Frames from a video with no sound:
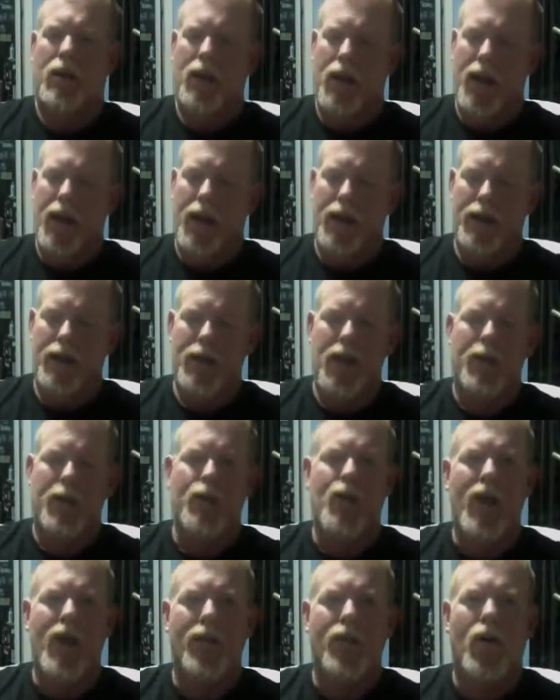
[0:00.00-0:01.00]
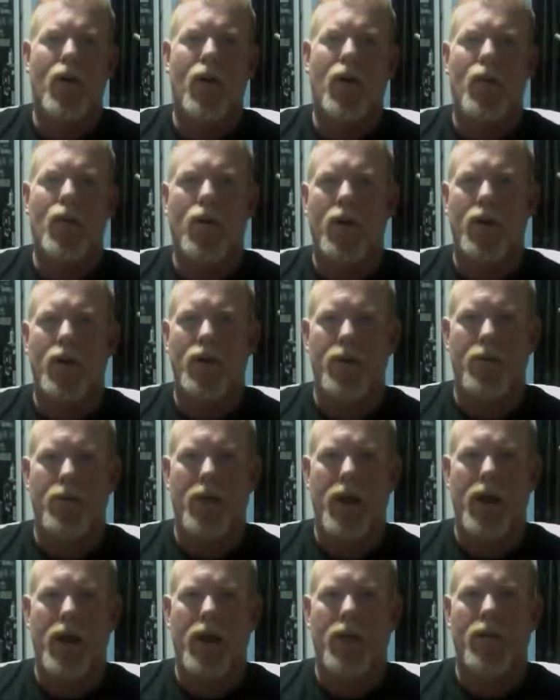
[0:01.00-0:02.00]
Anytime you have hardware in your
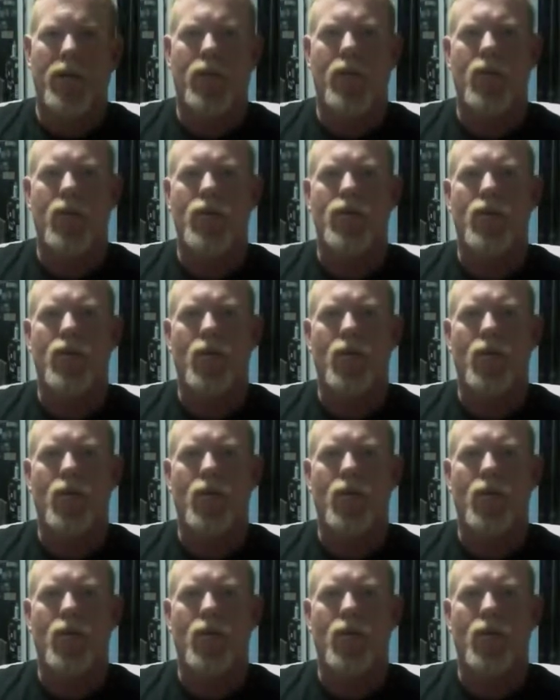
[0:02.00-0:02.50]
body, of course,